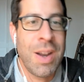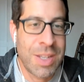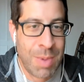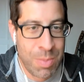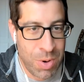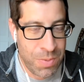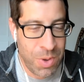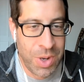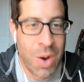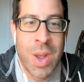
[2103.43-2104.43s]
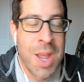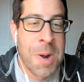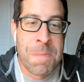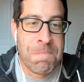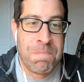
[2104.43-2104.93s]
it to my portfolio
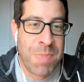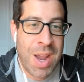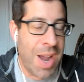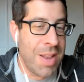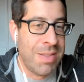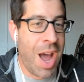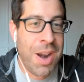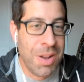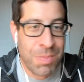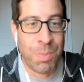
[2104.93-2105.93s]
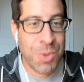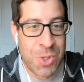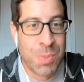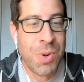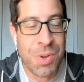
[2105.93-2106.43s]
not a
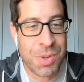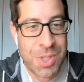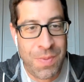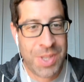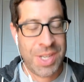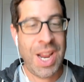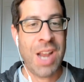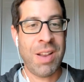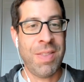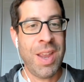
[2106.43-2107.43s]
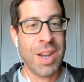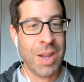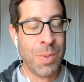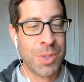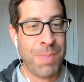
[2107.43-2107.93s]
super sophisticated thing
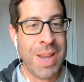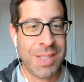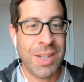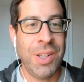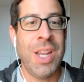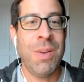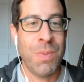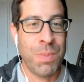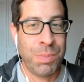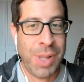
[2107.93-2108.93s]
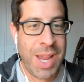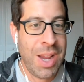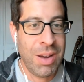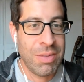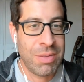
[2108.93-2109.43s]
it was basically
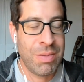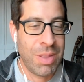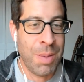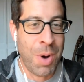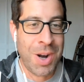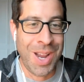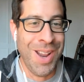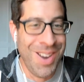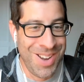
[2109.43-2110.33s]
playing the market